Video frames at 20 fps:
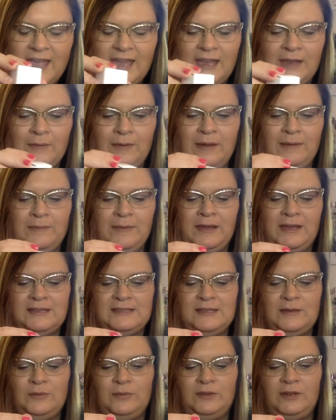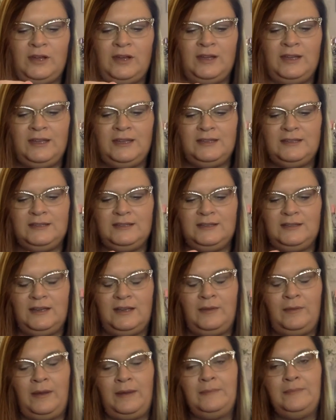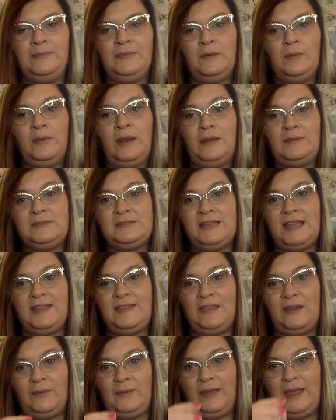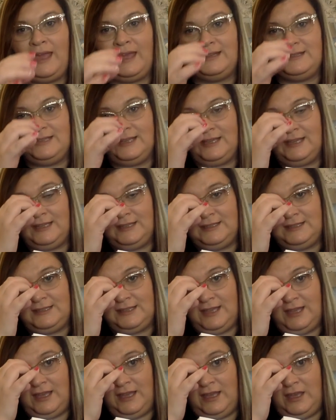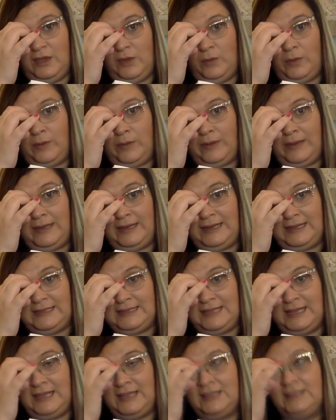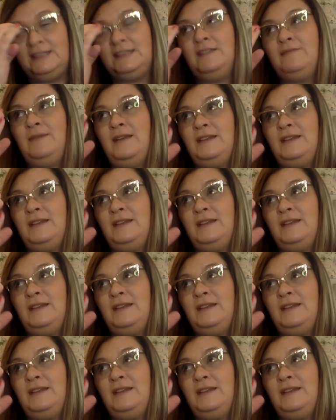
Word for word: Anyway, because it will not. Anyway, when I was saying that we had tons, we were getting tons of